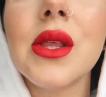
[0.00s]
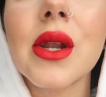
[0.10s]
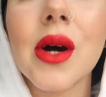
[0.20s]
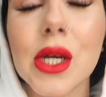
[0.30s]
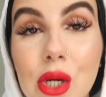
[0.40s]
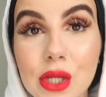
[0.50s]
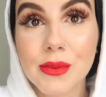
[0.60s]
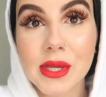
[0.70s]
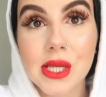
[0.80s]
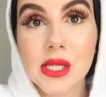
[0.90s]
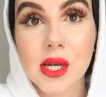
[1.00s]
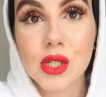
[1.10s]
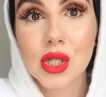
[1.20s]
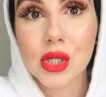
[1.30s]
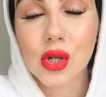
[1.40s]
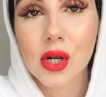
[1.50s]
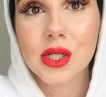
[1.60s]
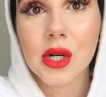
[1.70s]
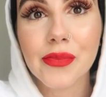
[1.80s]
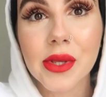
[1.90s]
don't know i showed it to my sister and she's a
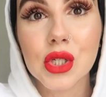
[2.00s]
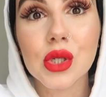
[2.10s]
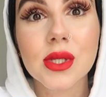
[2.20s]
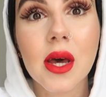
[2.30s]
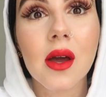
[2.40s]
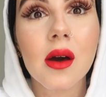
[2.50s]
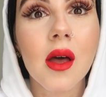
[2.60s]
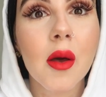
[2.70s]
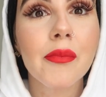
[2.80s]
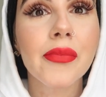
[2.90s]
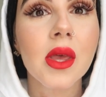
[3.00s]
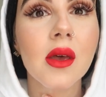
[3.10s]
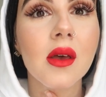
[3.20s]
doctor and she was like um